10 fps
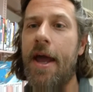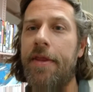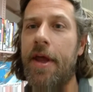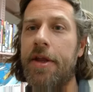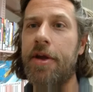
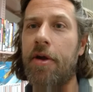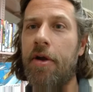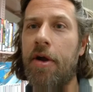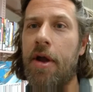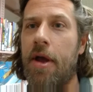and then
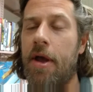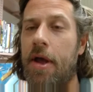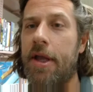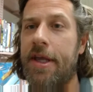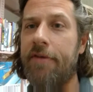you're
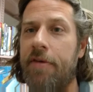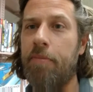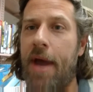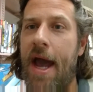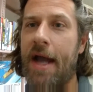
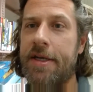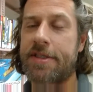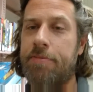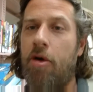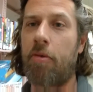given back a
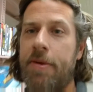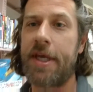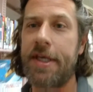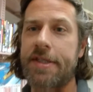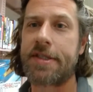small
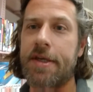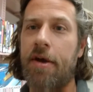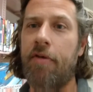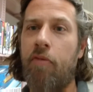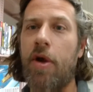piece
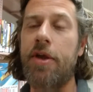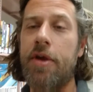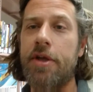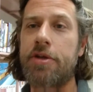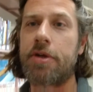of what you
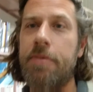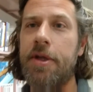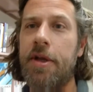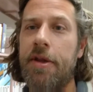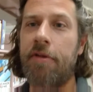
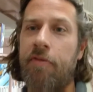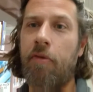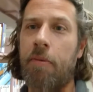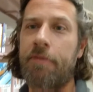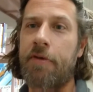contributed in the
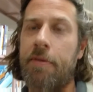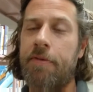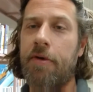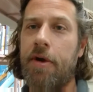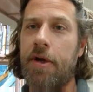form of
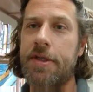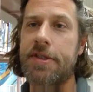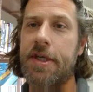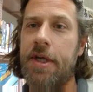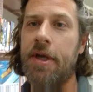
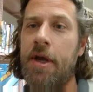cryptocurrency.